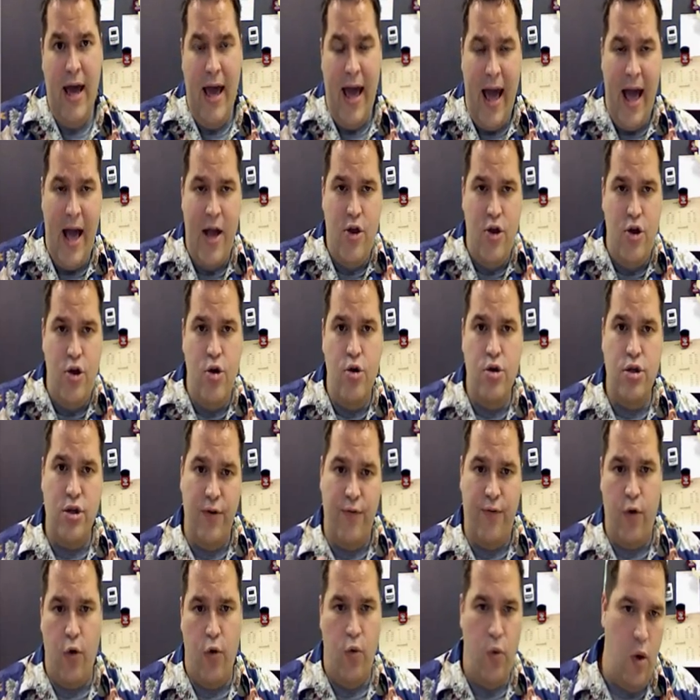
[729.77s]
and use it
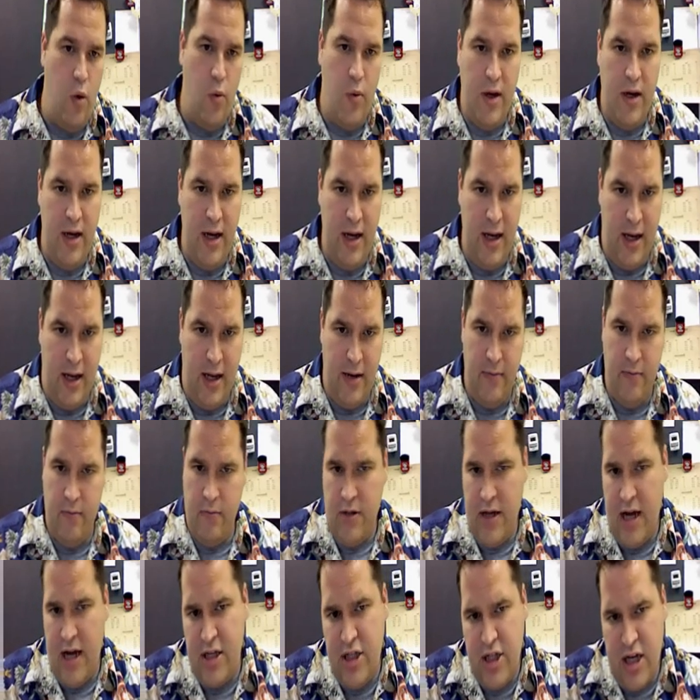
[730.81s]
for what we need it.
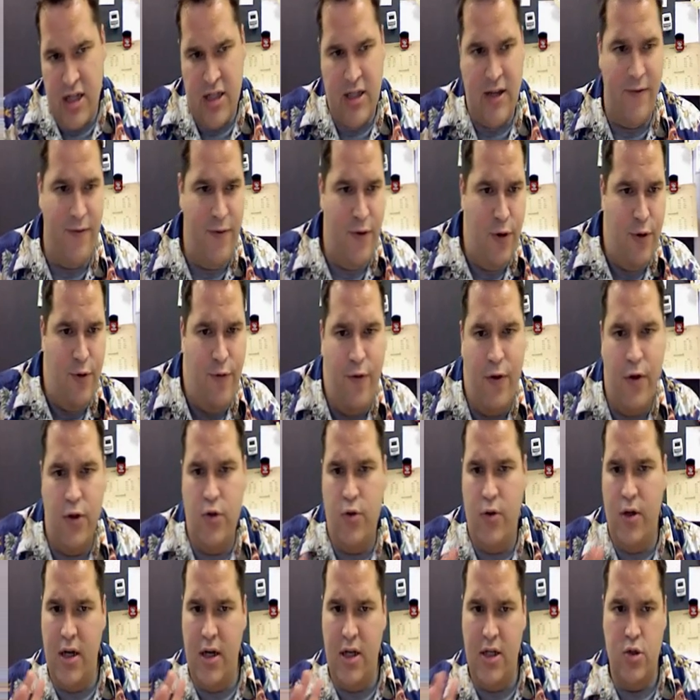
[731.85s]
Digesting food,
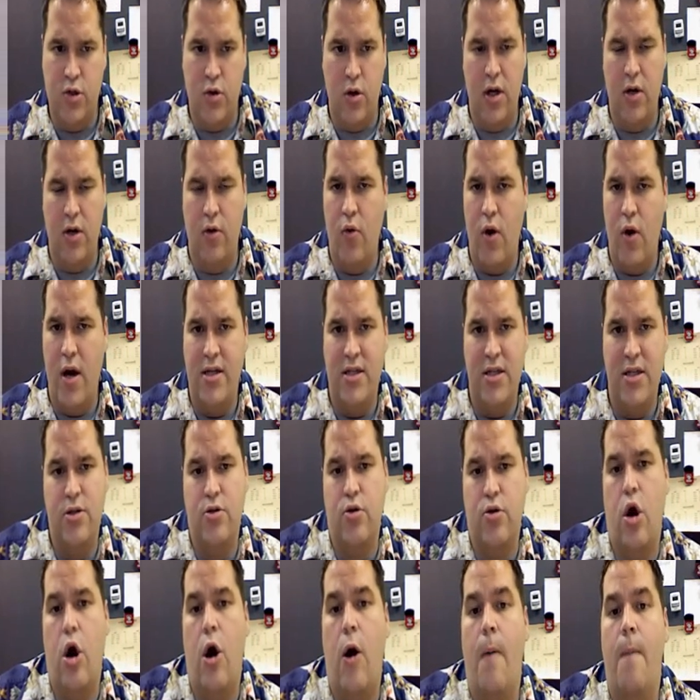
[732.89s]
filtering and excreting waste, these
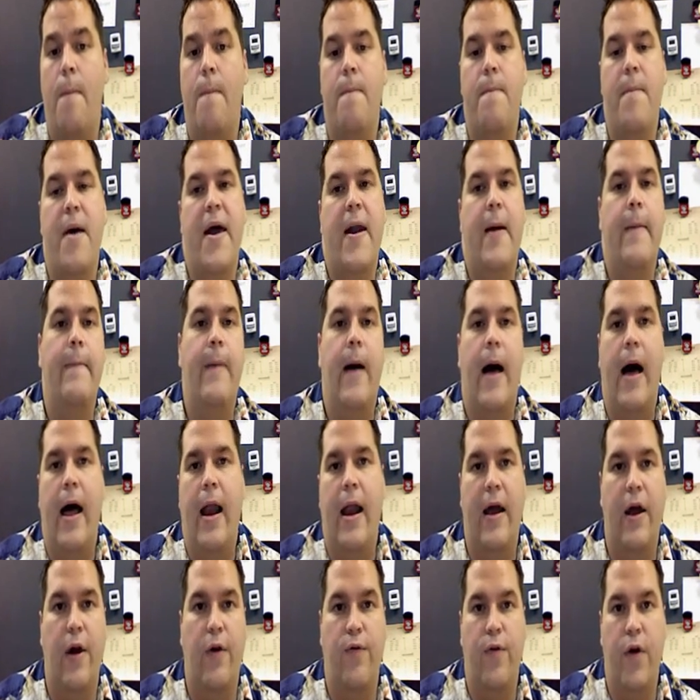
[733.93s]
are all
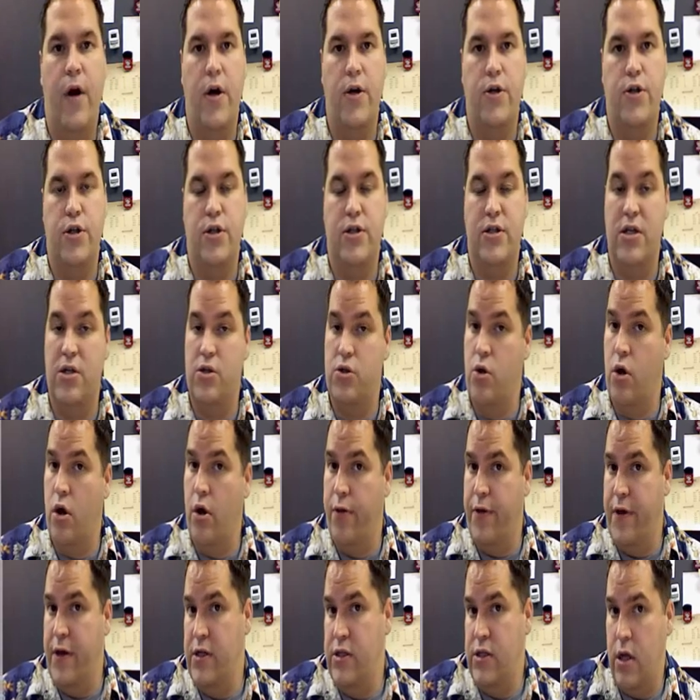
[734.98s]
metabolic functions. These are all
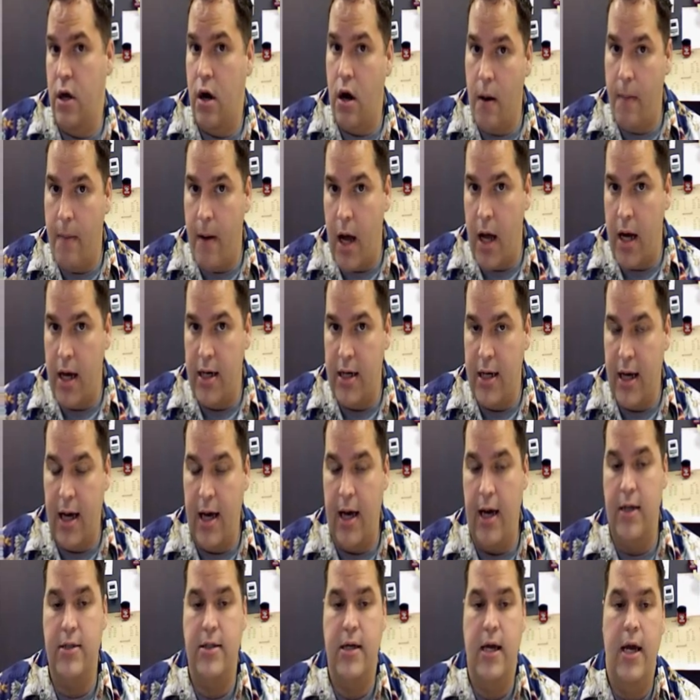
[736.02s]
things that our body
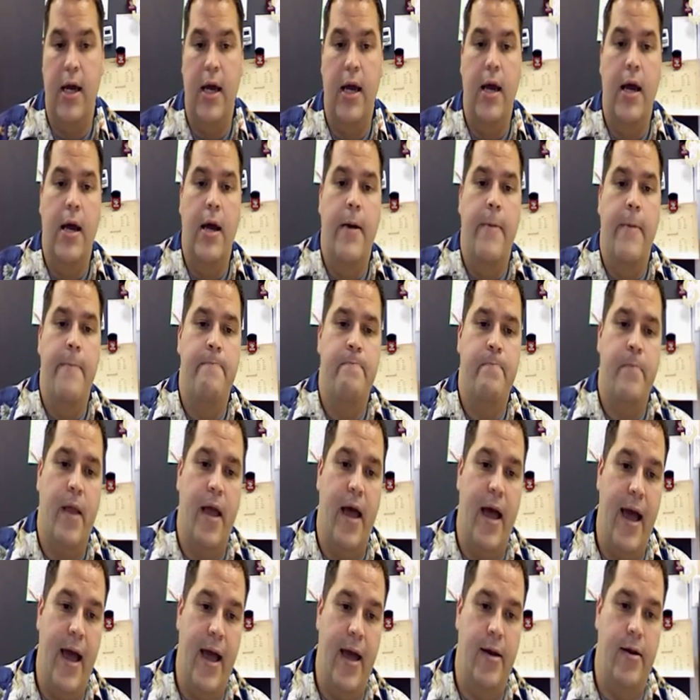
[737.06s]
does.
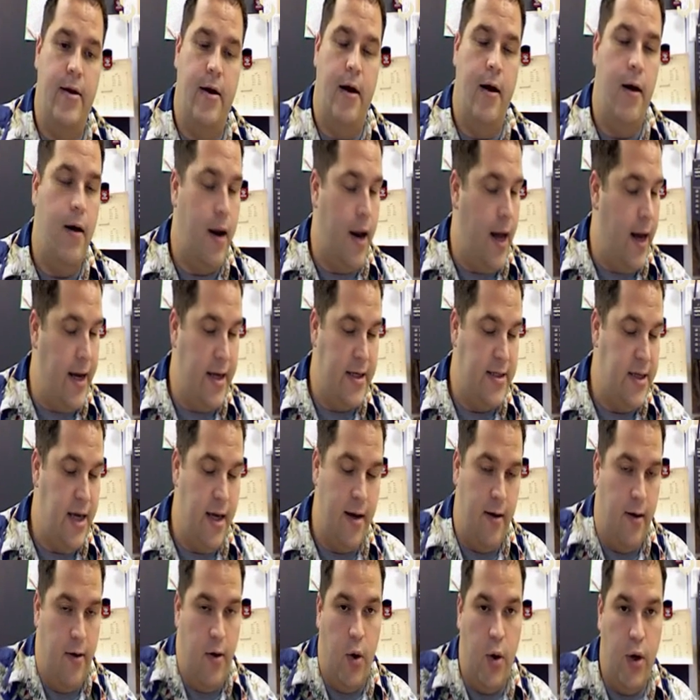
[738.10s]
And like I said,
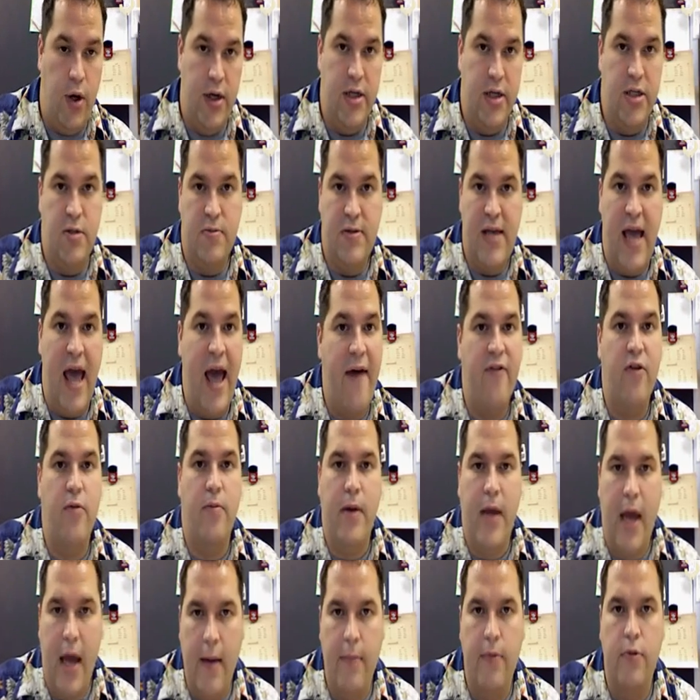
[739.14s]
all organisms have to
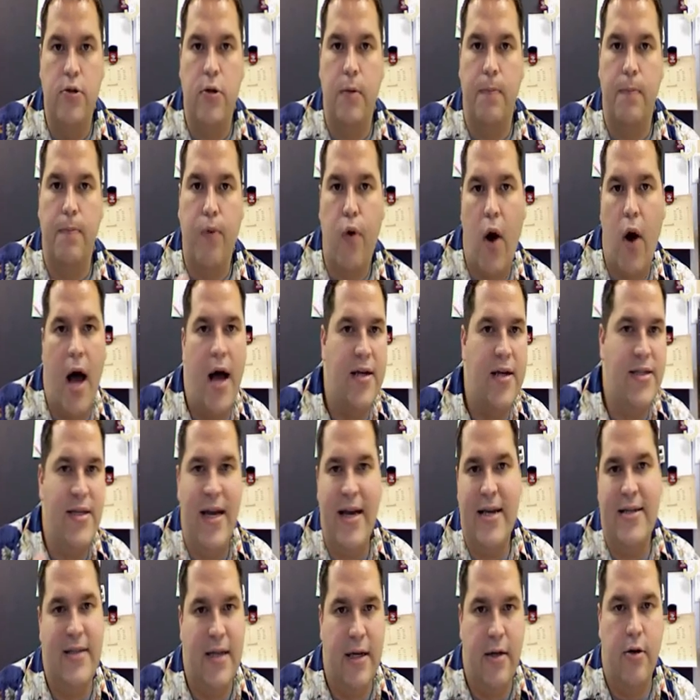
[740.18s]
be able to
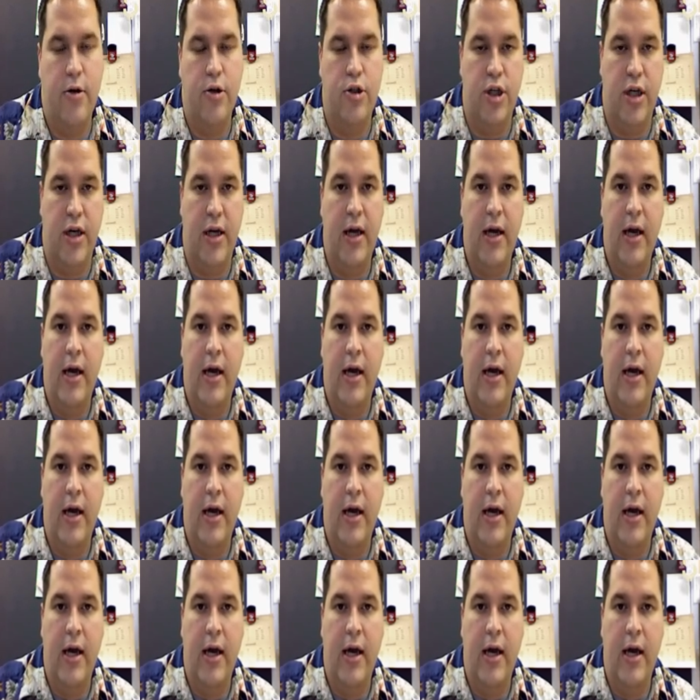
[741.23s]
process energy.